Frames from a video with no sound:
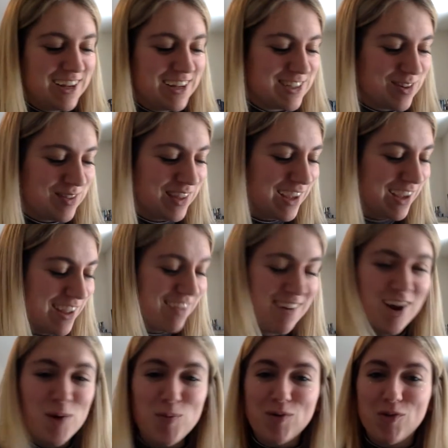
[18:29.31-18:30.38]
So, thank you,
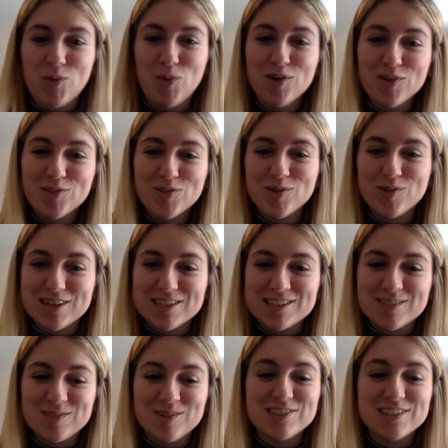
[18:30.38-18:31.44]
and I hope you have a wonderful rest
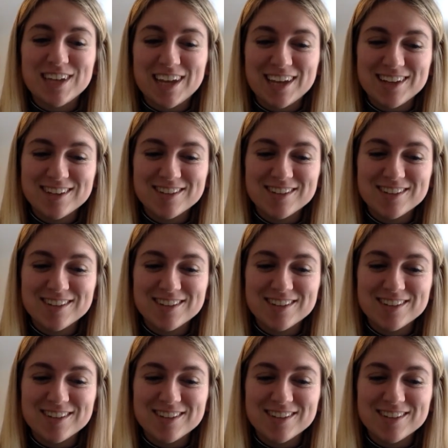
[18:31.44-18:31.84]
of your day.